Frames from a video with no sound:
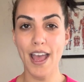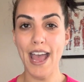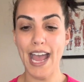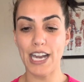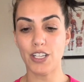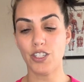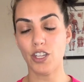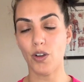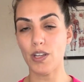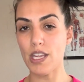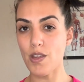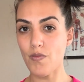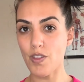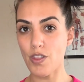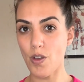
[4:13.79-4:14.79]
And so
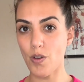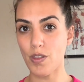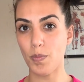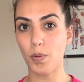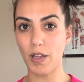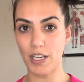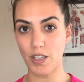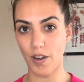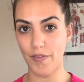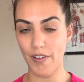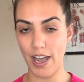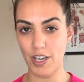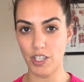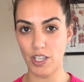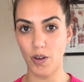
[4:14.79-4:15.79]
even though the plantar
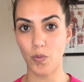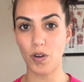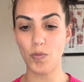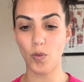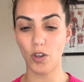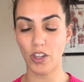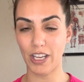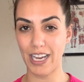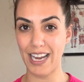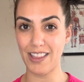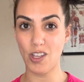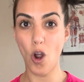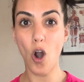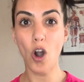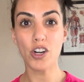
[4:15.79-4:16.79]
fascia, we're more looking at the
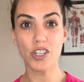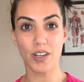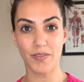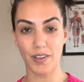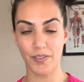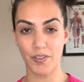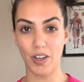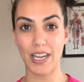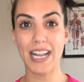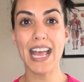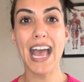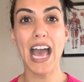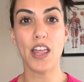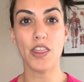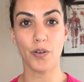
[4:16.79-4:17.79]
arch of your foot,
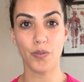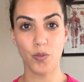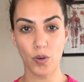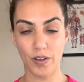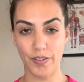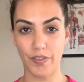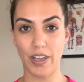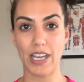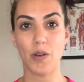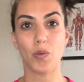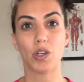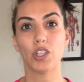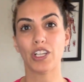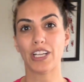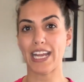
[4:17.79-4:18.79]
and the forefoot, we're
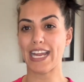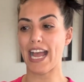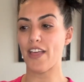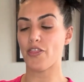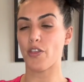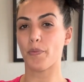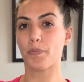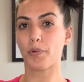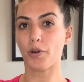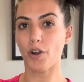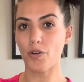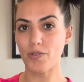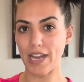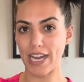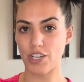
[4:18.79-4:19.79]
looking at the
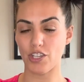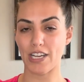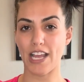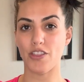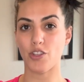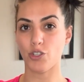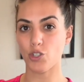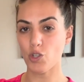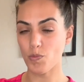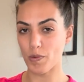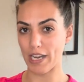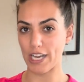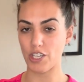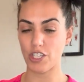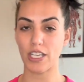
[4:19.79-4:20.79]
pronation and the
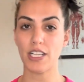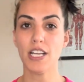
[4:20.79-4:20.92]
supination.